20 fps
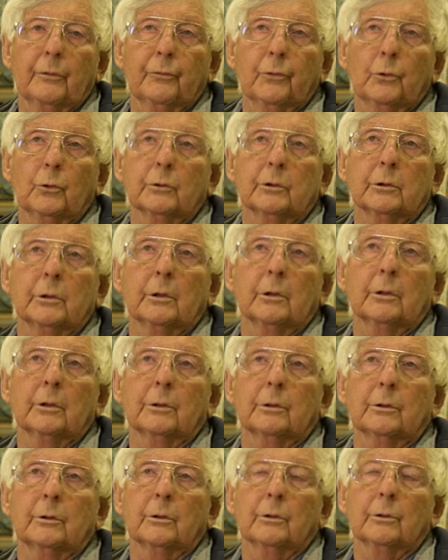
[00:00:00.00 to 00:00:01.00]
fortunate
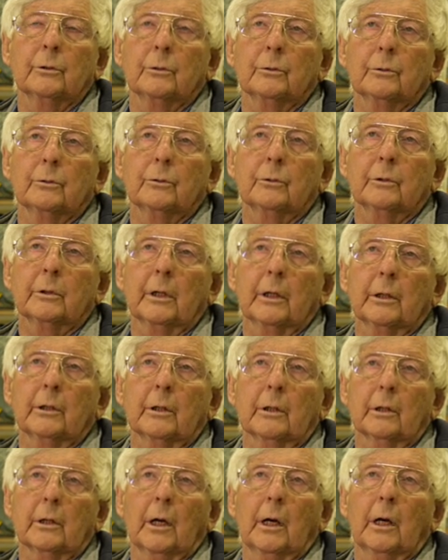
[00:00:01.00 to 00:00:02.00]
to get
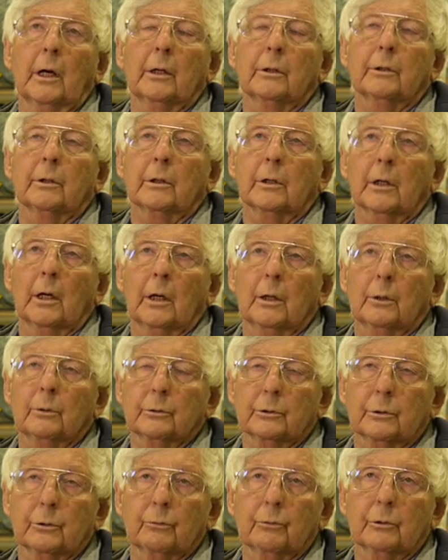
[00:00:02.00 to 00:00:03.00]
the car. The car
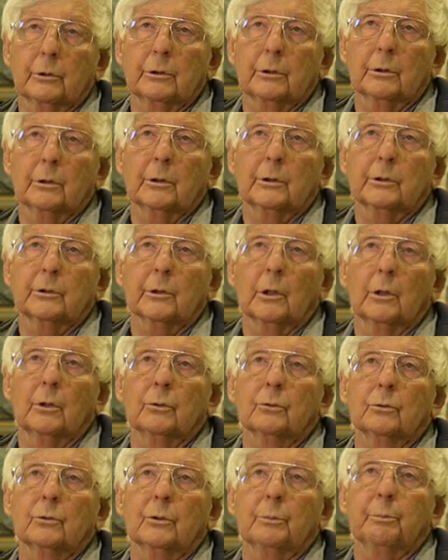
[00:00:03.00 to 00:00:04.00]
was originally
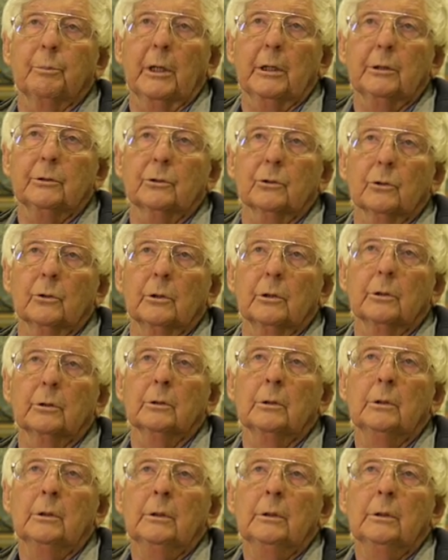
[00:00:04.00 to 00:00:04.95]
sold to Pennzoil